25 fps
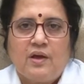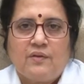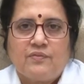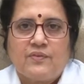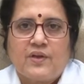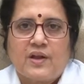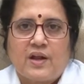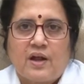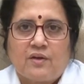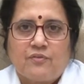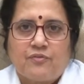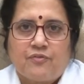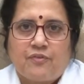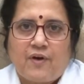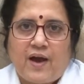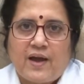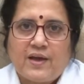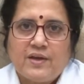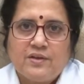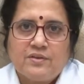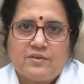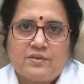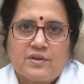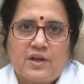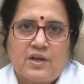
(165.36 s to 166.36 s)
There are
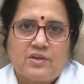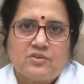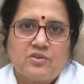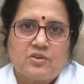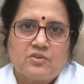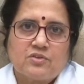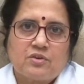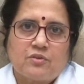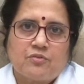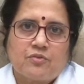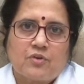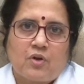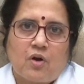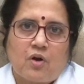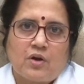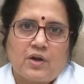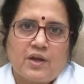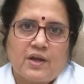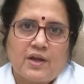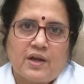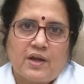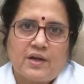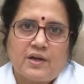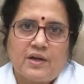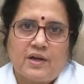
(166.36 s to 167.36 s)
5 stages of
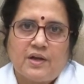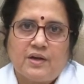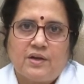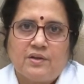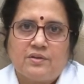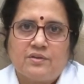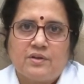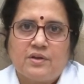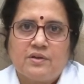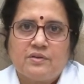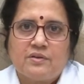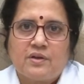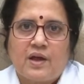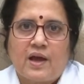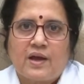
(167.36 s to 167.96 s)
chronic kidney disease